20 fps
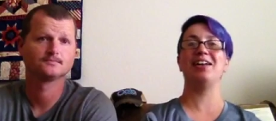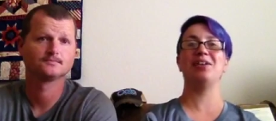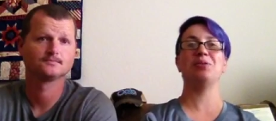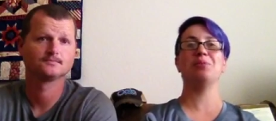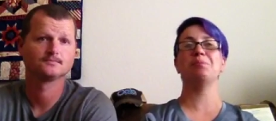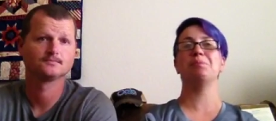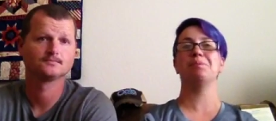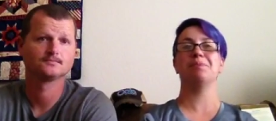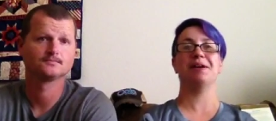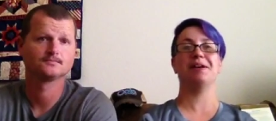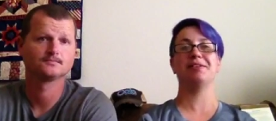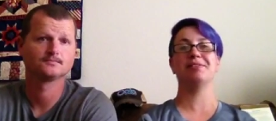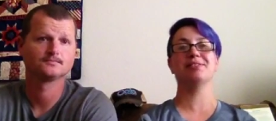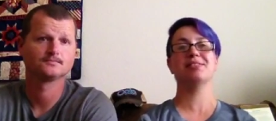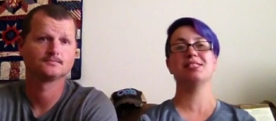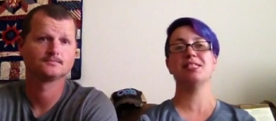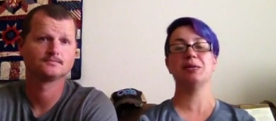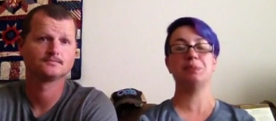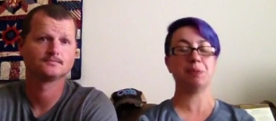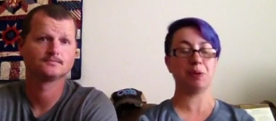Speaker 1: i don't i
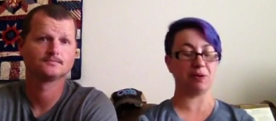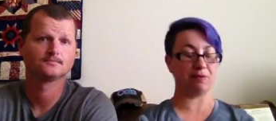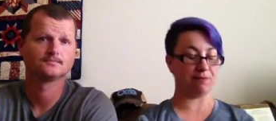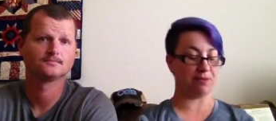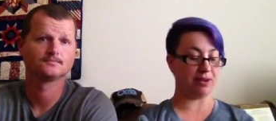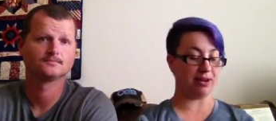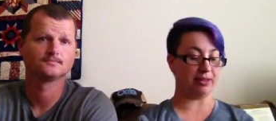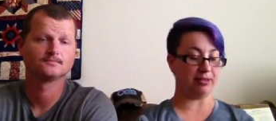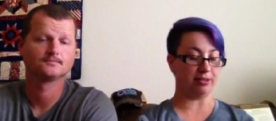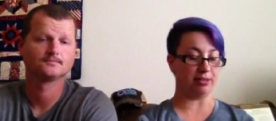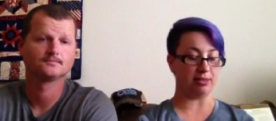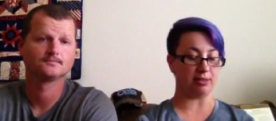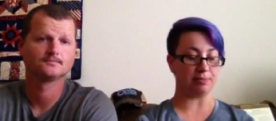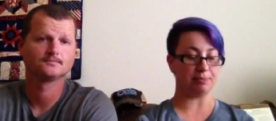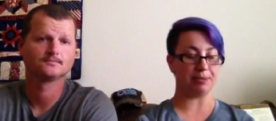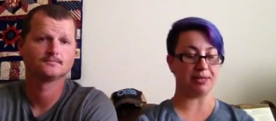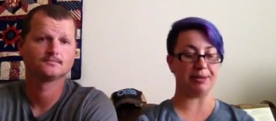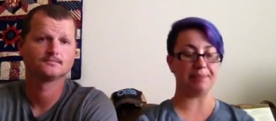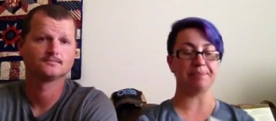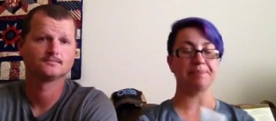don't stay burnt very
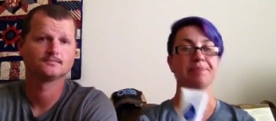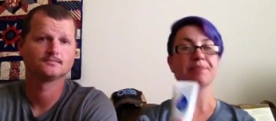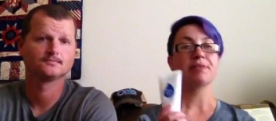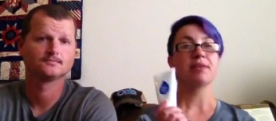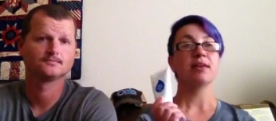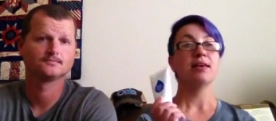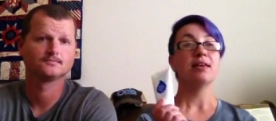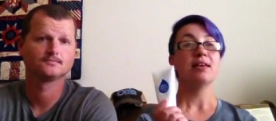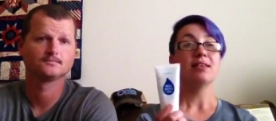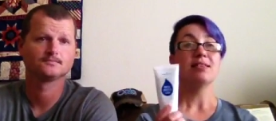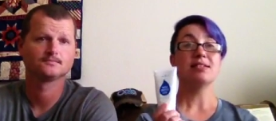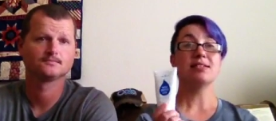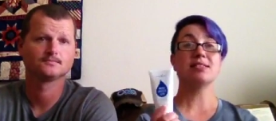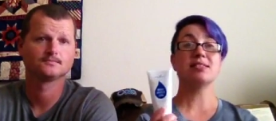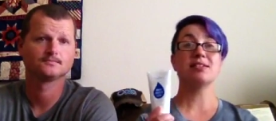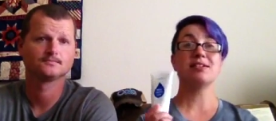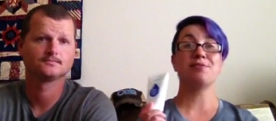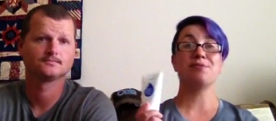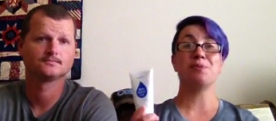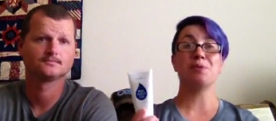long but
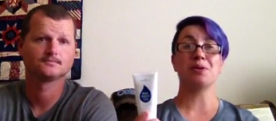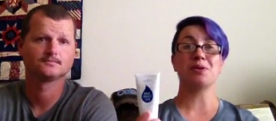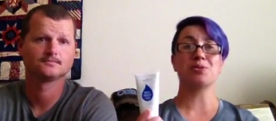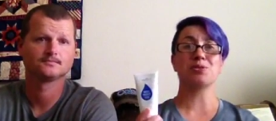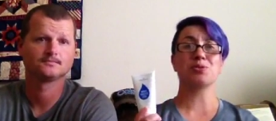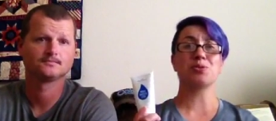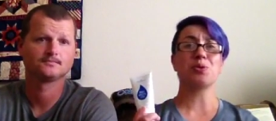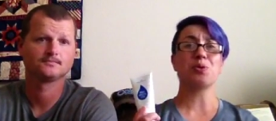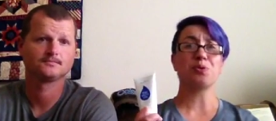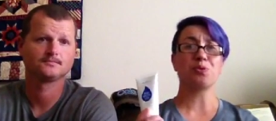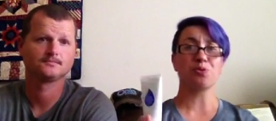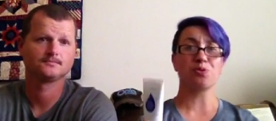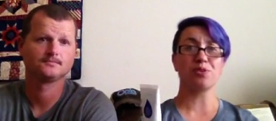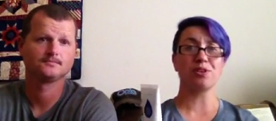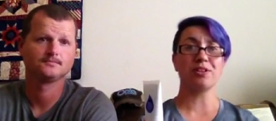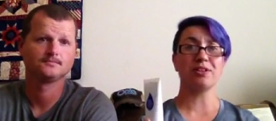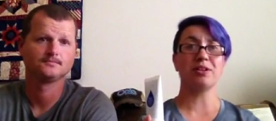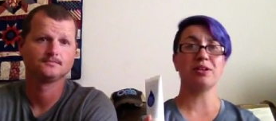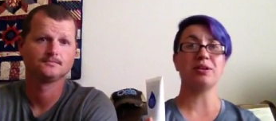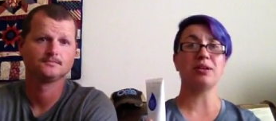this stuff works
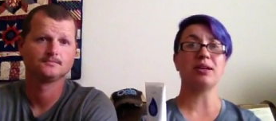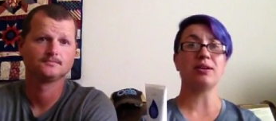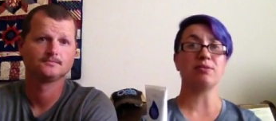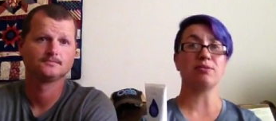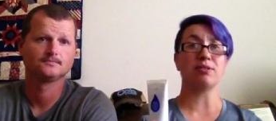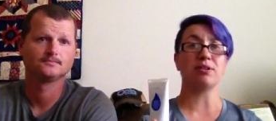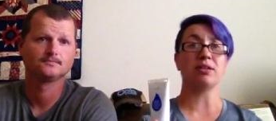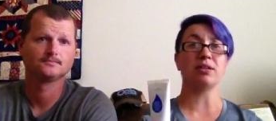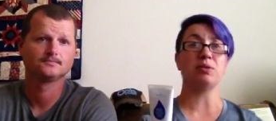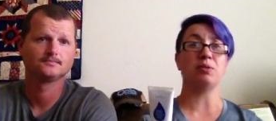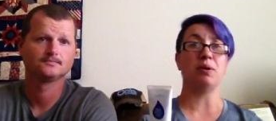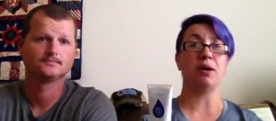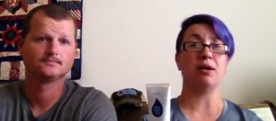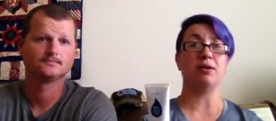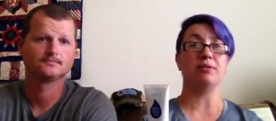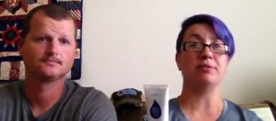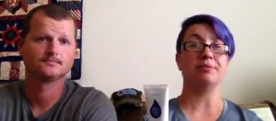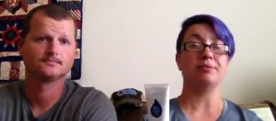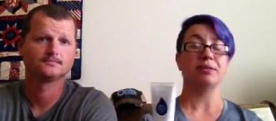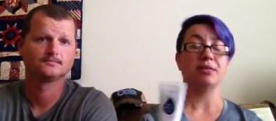really really
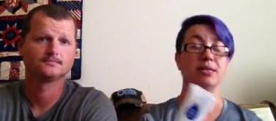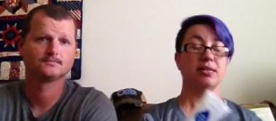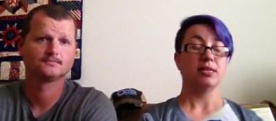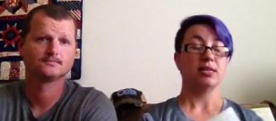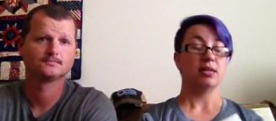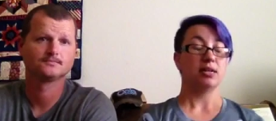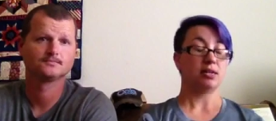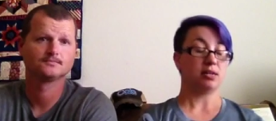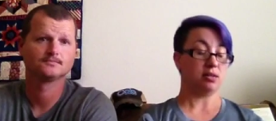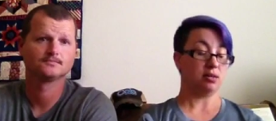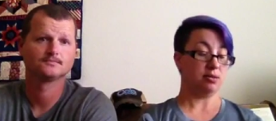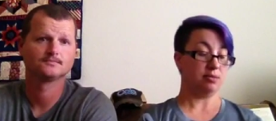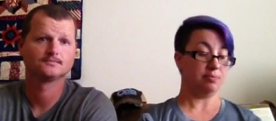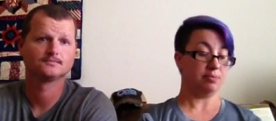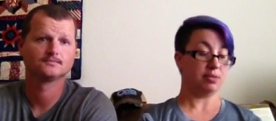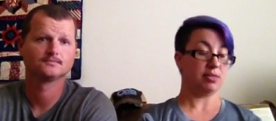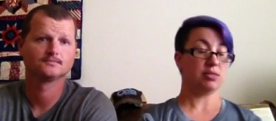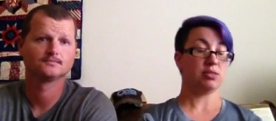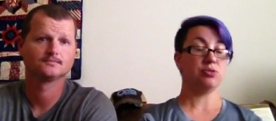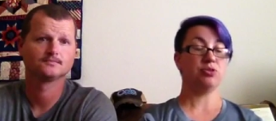well
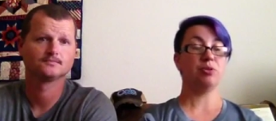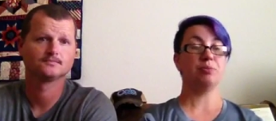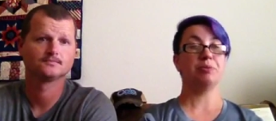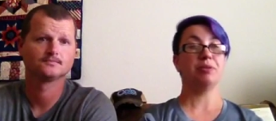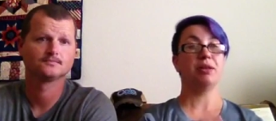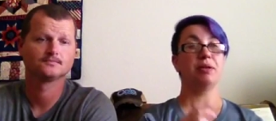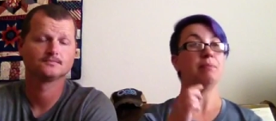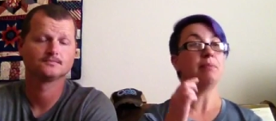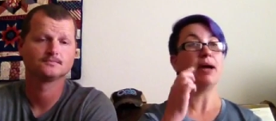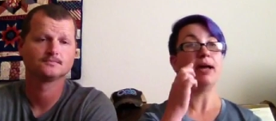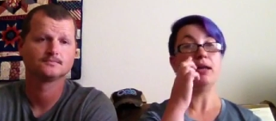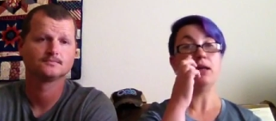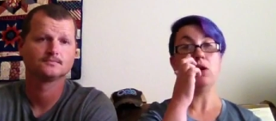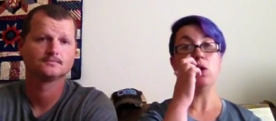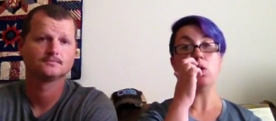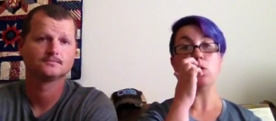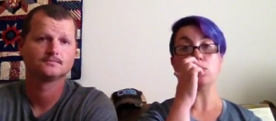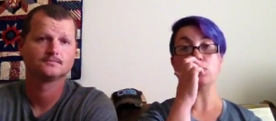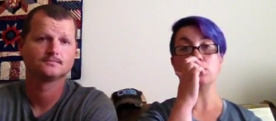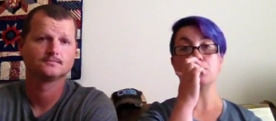because um, normally my
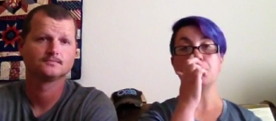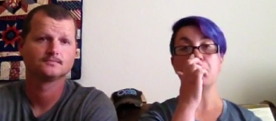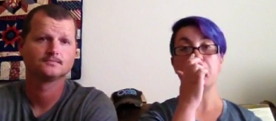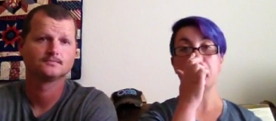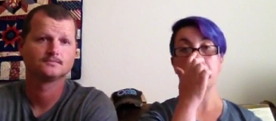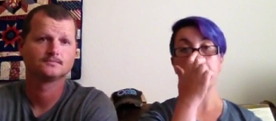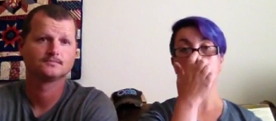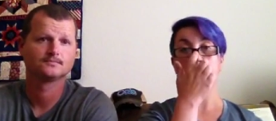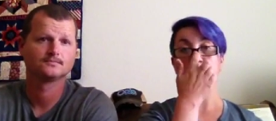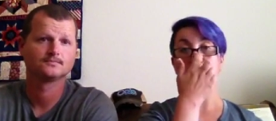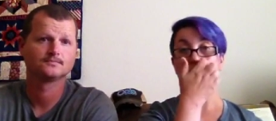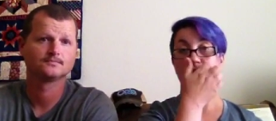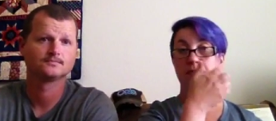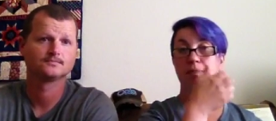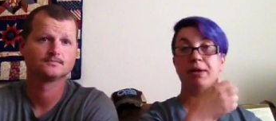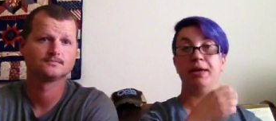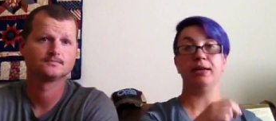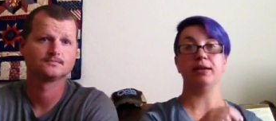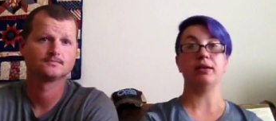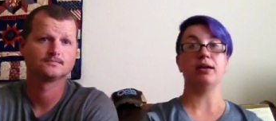nose probably would
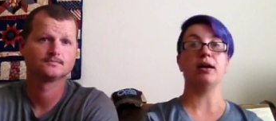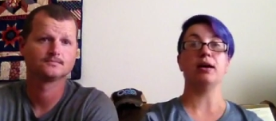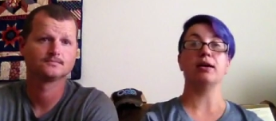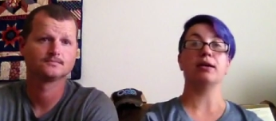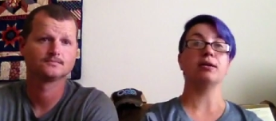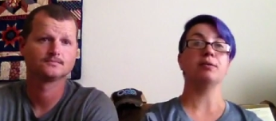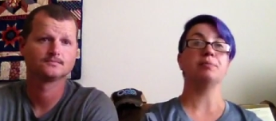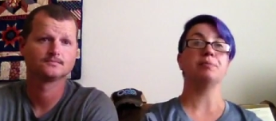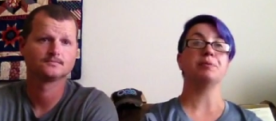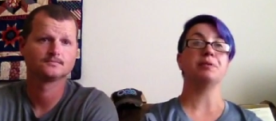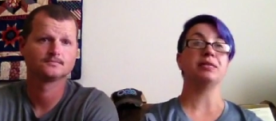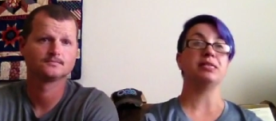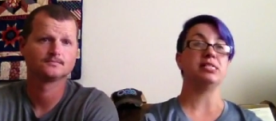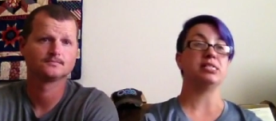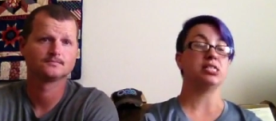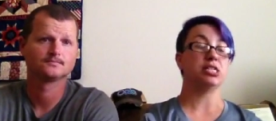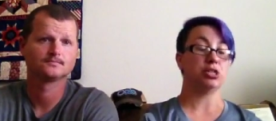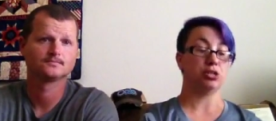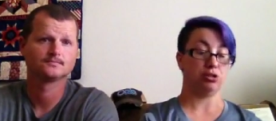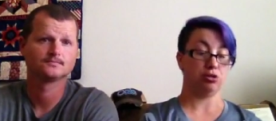have been a
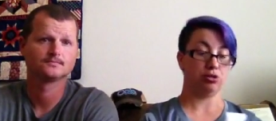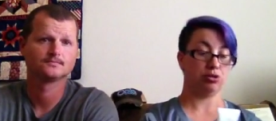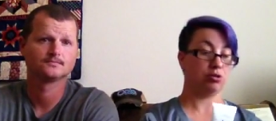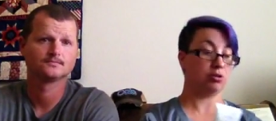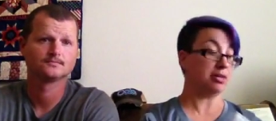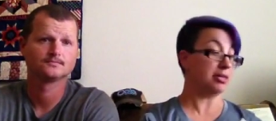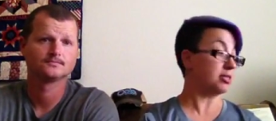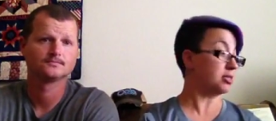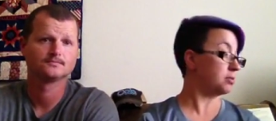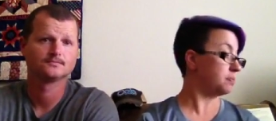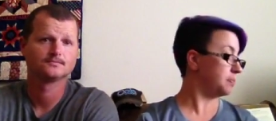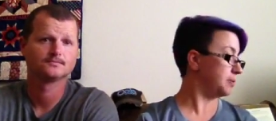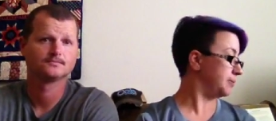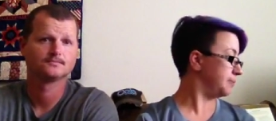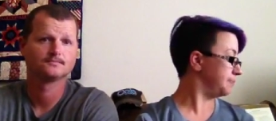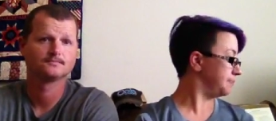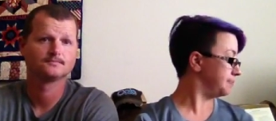complete crisp.